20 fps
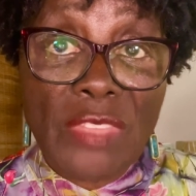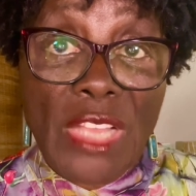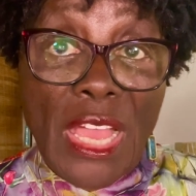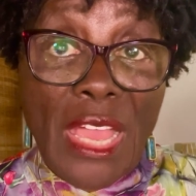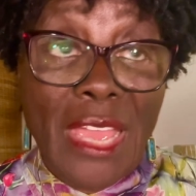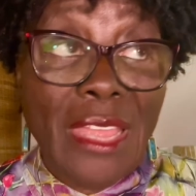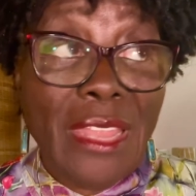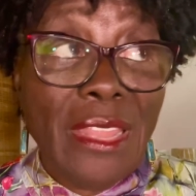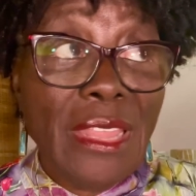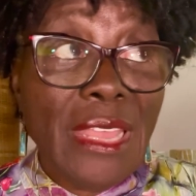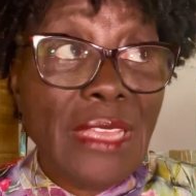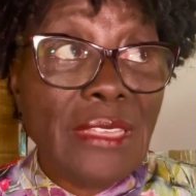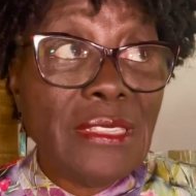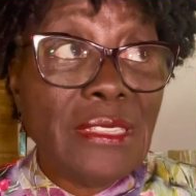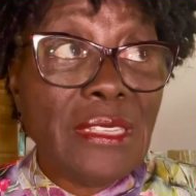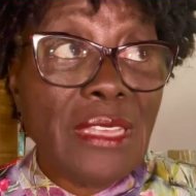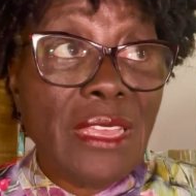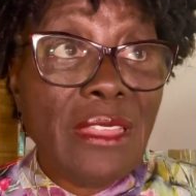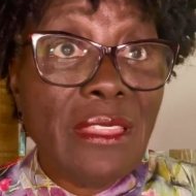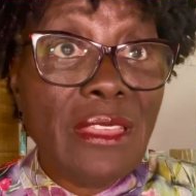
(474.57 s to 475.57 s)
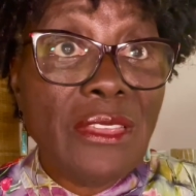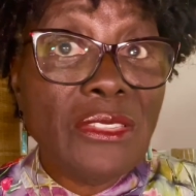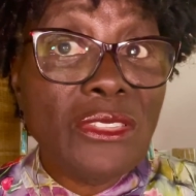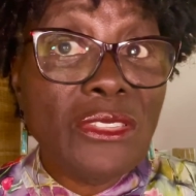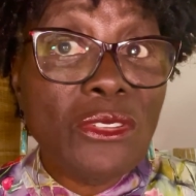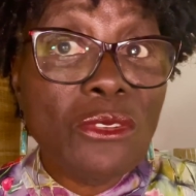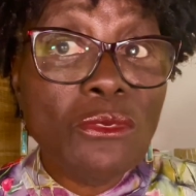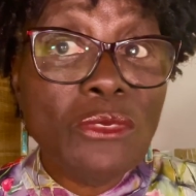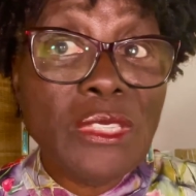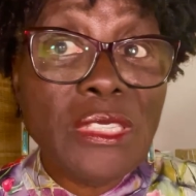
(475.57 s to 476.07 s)
And they say there's
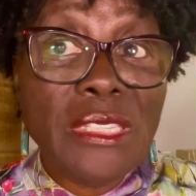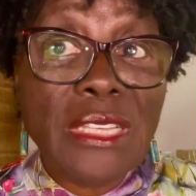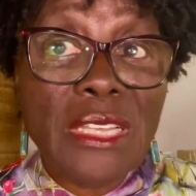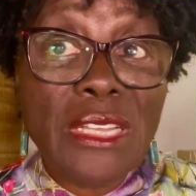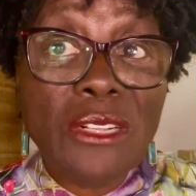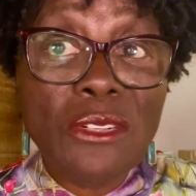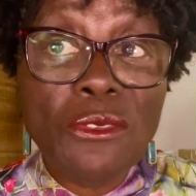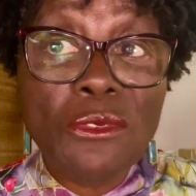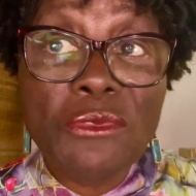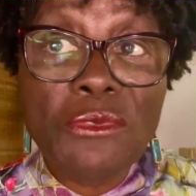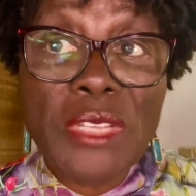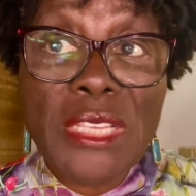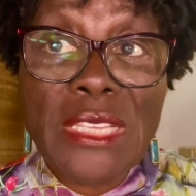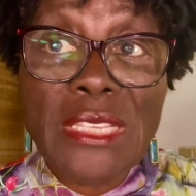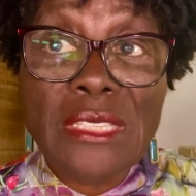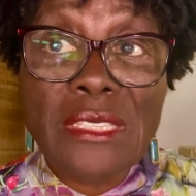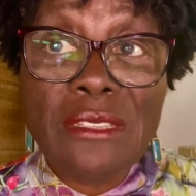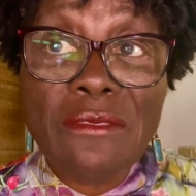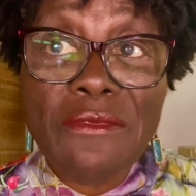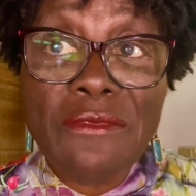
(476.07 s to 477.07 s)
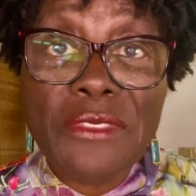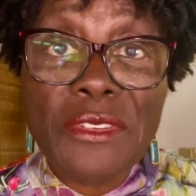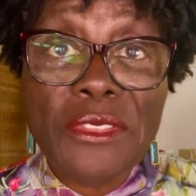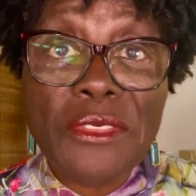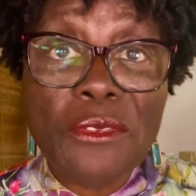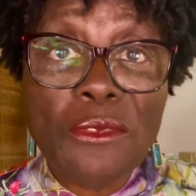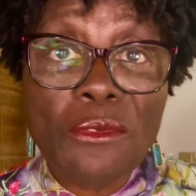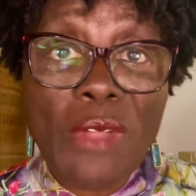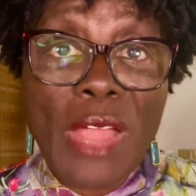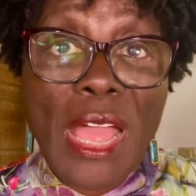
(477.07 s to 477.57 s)
no single reason for
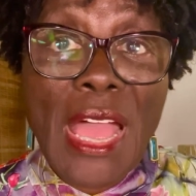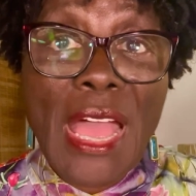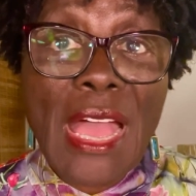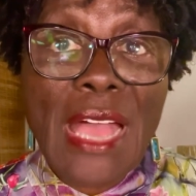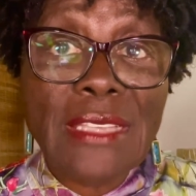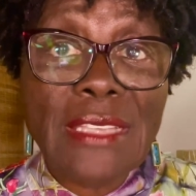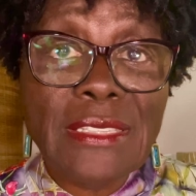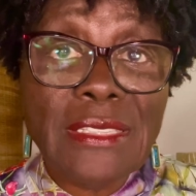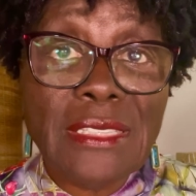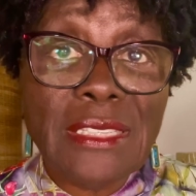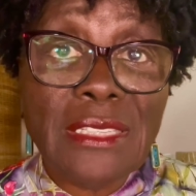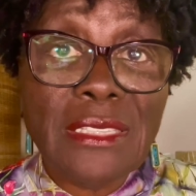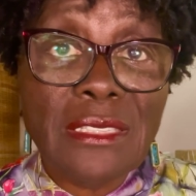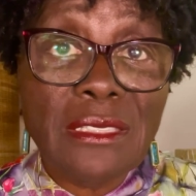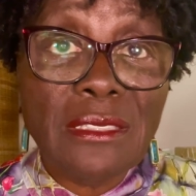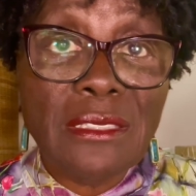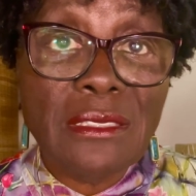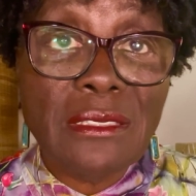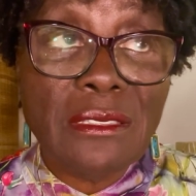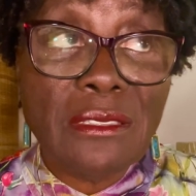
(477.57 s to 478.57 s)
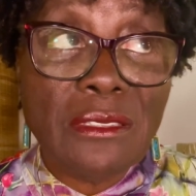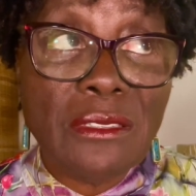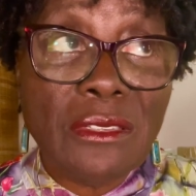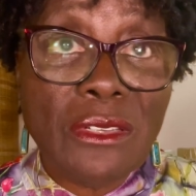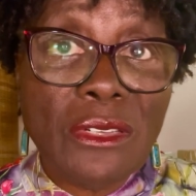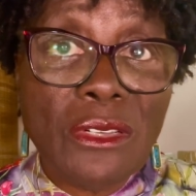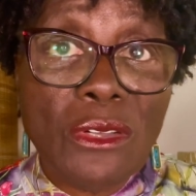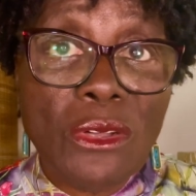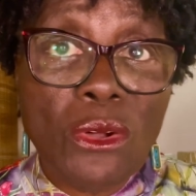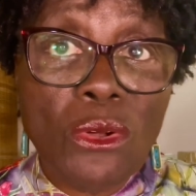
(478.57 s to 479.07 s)
the rise in
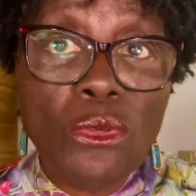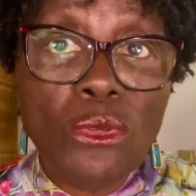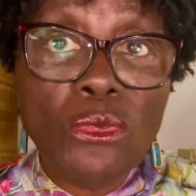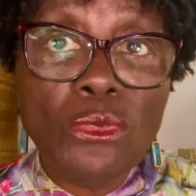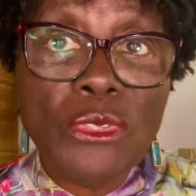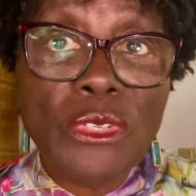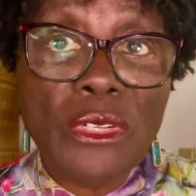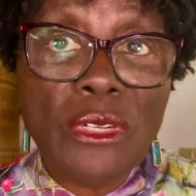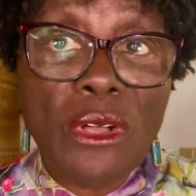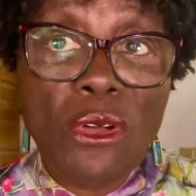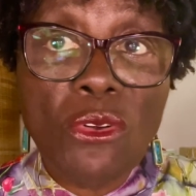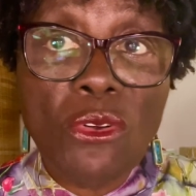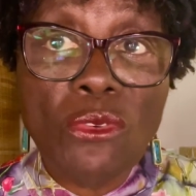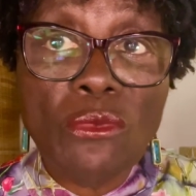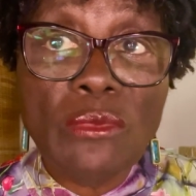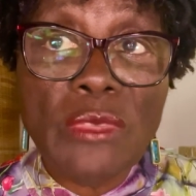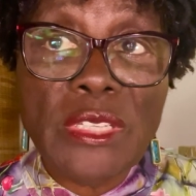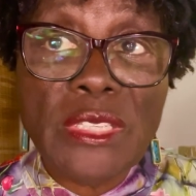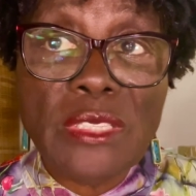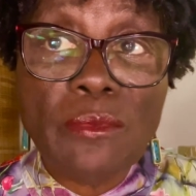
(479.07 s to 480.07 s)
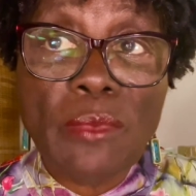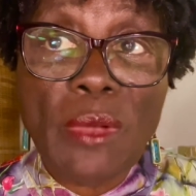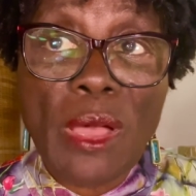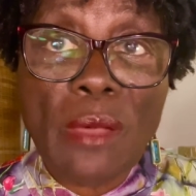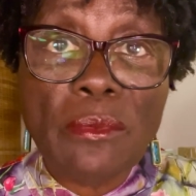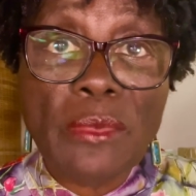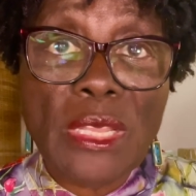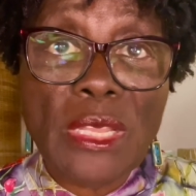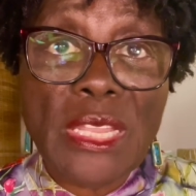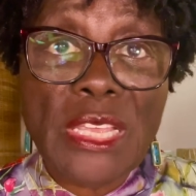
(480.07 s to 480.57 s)
older homeless
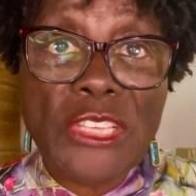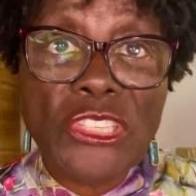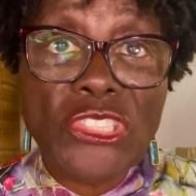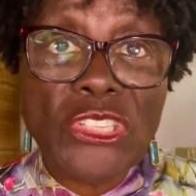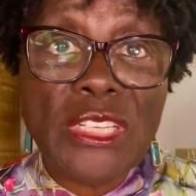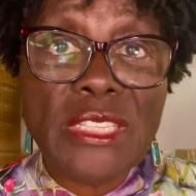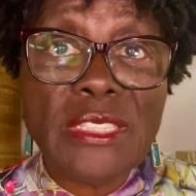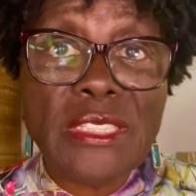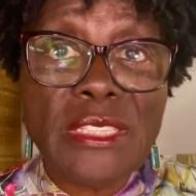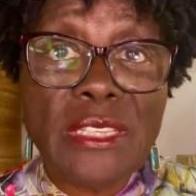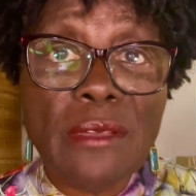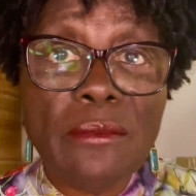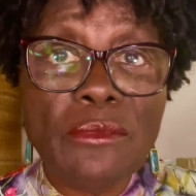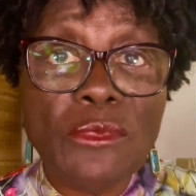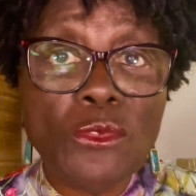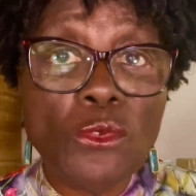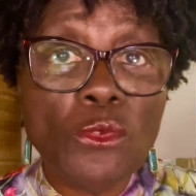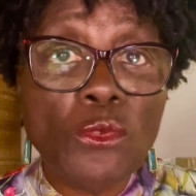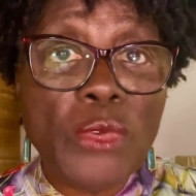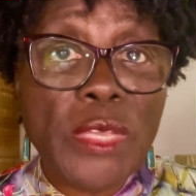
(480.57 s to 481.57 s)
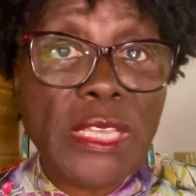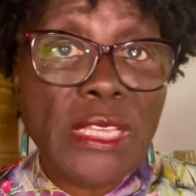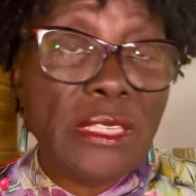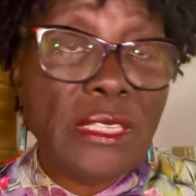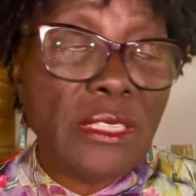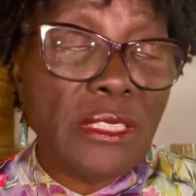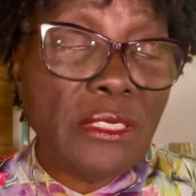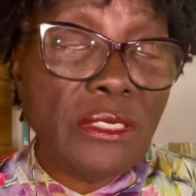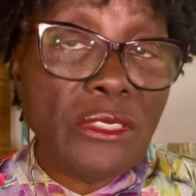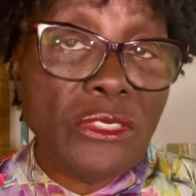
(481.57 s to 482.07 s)
population except a weak
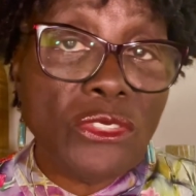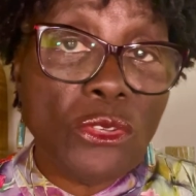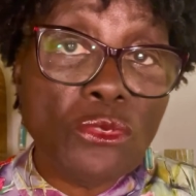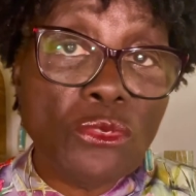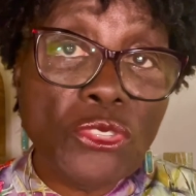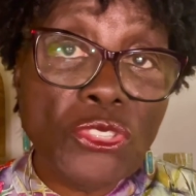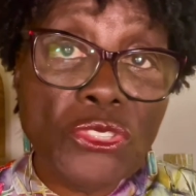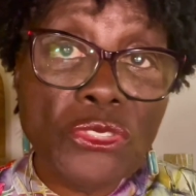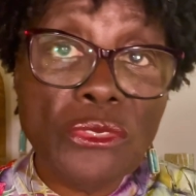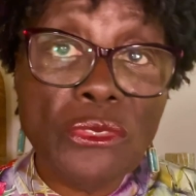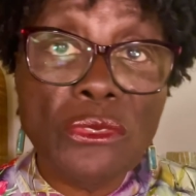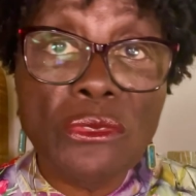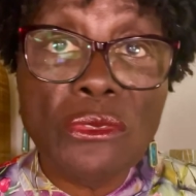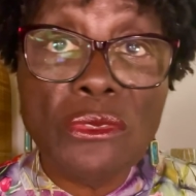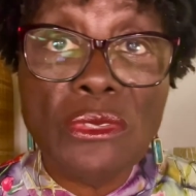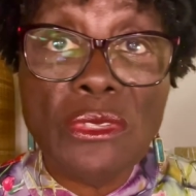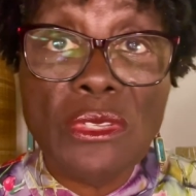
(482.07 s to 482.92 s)
social